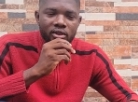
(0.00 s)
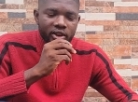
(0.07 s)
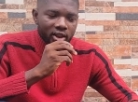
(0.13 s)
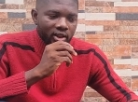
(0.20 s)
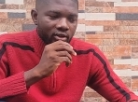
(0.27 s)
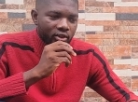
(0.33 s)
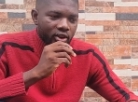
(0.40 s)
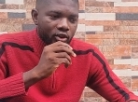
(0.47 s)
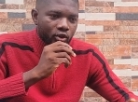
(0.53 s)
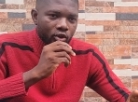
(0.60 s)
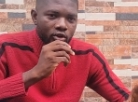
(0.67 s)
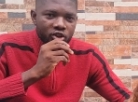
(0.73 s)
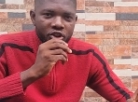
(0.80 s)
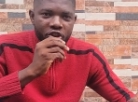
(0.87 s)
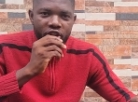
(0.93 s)

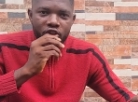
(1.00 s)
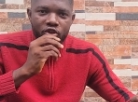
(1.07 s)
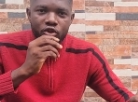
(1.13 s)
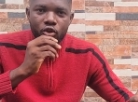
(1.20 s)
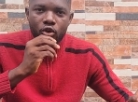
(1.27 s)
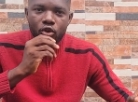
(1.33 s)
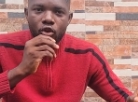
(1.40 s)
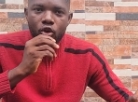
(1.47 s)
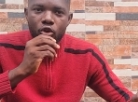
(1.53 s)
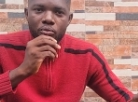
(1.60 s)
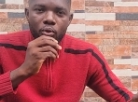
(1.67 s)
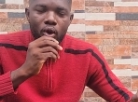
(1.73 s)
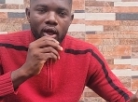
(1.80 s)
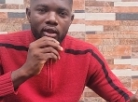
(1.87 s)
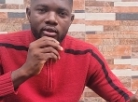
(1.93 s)
generators, chainsaw,
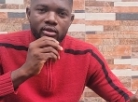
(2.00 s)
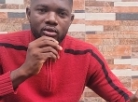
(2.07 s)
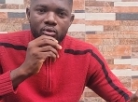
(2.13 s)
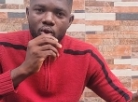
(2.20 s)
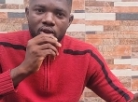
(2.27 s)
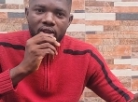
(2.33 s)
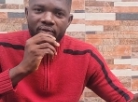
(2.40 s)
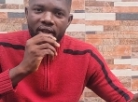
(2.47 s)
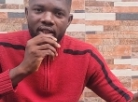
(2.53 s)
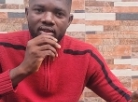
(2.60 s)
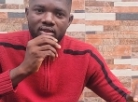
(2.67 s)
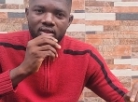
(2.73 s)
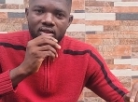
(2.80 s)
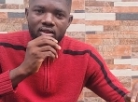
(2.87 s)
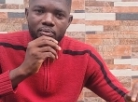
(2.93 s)
lawnmowers, whatever
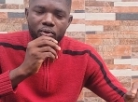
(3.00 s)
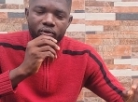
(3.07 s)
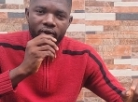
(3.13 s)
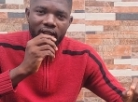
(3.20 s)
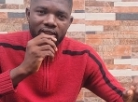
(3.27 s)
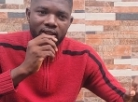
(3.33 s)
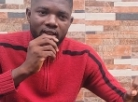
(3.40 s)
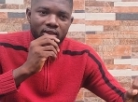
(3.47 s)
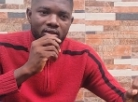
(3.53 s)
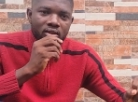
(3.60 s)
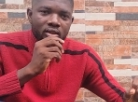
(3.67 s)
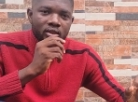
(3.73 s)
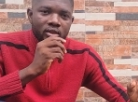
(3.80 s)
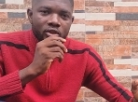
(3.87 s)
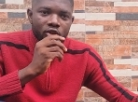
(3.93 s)
it is, provided
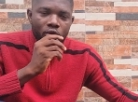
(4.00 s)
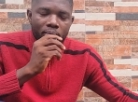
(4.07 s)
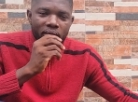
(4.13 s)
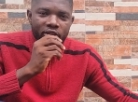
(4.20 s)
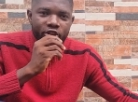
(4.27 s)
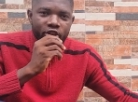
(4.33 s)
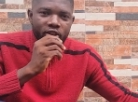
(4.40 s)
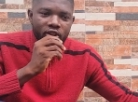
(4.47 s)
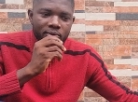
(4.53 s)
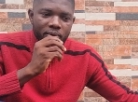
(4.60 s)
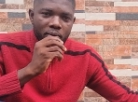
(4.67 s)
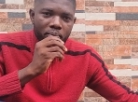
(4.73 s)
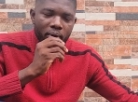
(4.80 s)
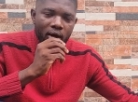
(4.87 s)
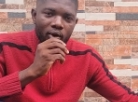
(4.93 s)
your machine is
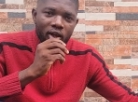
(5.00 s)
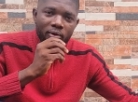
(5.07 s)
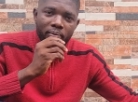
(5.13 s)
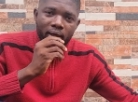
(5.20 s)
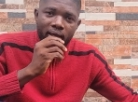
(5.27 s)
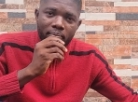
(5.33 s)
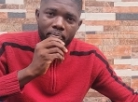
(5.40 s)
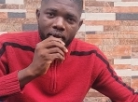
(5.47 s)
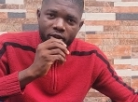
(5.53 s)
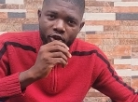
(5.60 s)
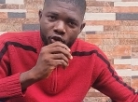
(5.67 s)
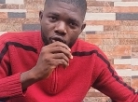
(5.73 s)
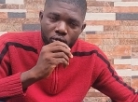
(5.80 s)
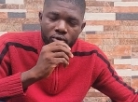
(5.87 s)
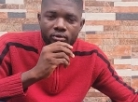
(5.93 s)
being powered by
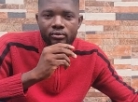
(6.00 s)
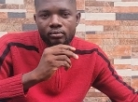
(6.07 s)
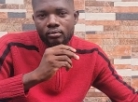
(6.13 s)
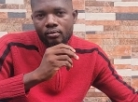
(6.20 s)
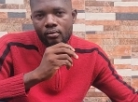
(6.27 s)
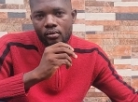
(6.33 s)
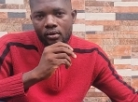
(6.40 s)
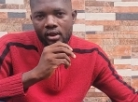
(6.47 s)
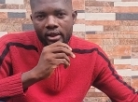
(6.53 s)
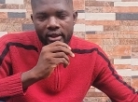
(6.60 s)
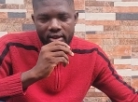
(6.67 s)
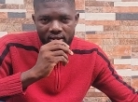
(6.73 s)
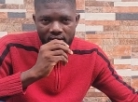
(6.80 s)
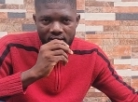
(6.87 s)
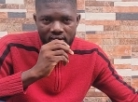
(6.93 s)
petrol.
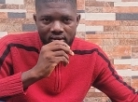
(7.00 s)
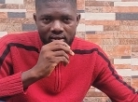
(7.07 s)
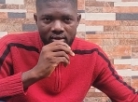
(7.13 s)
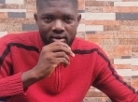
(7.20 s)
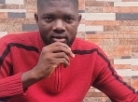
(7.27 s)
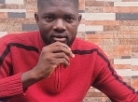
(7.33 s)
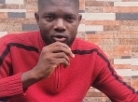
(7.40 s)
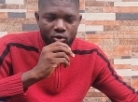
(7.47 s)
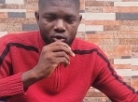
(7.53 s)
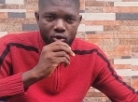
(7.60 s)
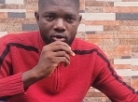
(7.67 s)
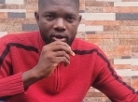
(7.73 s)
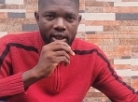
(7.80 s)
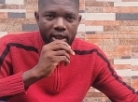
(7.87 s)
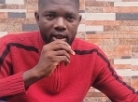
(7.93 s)
This
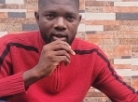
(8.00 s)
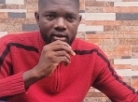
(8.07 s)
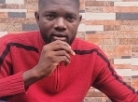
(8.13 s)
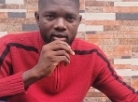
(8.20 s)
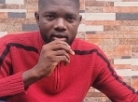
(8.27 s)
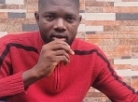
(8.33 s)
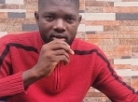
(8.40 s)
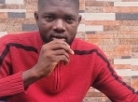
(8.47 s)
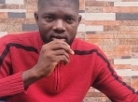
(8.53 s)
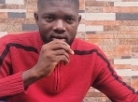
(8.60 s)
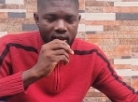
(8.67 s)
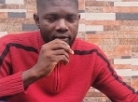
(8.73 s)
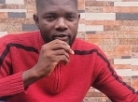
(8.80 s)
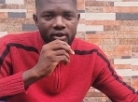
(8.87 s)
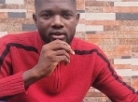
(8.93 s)
tutorial is
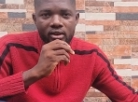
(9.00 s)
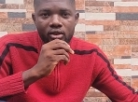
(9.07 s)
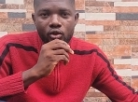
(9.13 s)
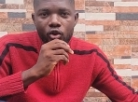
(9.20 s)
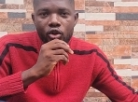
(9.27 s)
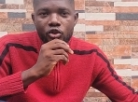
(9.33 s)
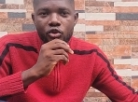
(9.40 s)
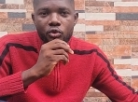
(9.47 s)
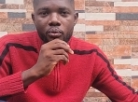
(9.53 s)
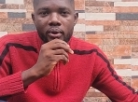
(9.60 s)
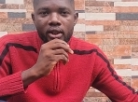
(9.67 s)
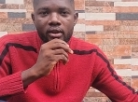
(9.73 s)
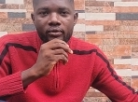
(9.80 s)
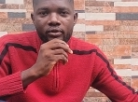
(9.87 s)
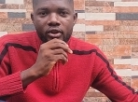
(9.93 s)
definitely going to
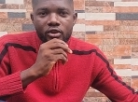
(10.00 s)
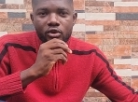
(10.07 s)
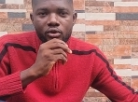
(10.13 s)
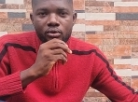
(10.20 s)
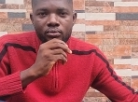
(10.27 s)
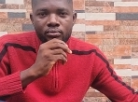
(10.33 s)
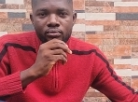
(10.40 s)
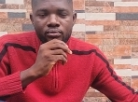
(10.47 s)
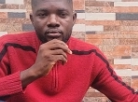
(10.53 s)
benefit you.